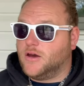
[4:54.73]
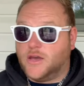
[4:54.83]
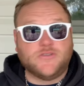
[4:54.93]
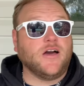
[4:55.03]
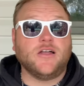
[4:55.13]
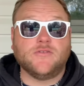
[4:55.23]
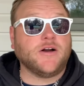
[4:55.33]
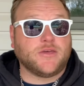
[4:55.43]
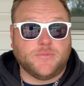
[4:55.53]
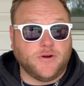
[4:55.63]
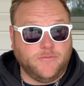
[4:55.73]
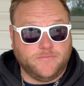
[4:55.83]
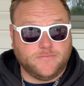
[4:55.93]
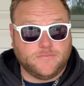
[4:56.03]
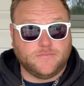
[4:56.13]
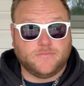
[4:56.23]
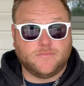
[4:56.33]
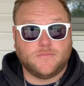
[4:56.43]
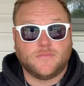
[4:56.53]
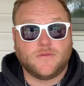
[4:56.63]
he's a hell of a hockey player.
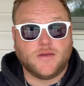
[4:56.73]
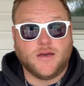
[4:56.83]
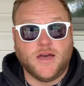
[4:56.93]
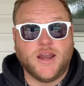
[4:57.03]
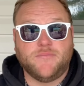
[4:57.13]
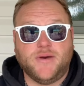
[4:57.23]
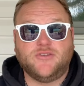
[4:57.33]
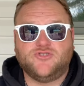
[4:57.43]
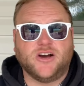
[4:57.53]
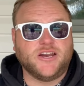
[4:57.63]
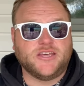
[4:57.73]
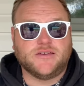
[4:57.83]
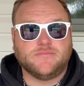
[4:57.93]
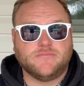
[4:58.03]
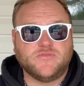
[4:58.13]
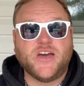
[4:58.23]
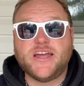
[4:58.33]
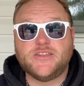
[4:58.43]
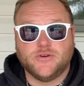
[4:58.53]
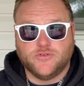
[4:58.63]
And I met Johnny
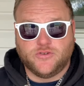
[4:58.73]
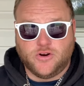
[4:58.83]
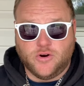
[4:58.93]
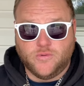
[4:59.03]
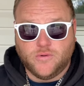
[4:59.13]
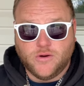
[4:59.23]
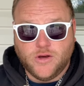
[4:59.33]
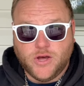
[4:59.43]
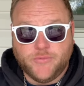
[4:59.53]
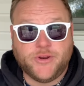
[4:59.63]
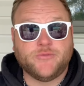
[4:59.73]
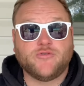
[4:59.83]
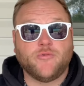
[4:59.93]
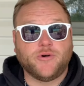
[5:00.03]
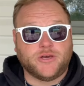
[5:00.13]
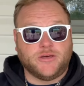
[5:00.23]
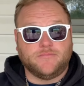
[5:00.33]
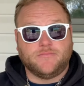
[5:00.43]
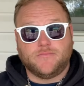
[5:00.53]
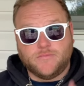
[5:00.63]
10 years ago when he was a rookie.
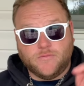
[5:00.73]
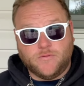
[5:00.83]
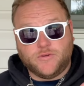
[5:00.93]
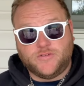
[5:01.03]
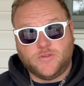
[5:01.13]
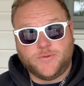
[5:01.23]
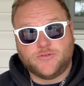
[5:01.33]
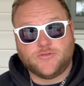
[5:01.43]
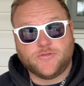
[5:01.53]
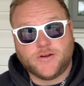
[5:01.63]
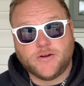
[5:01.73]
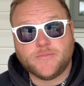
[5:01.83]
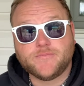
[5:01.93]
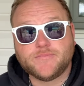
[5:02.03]
If you want to see the picture, it's right here.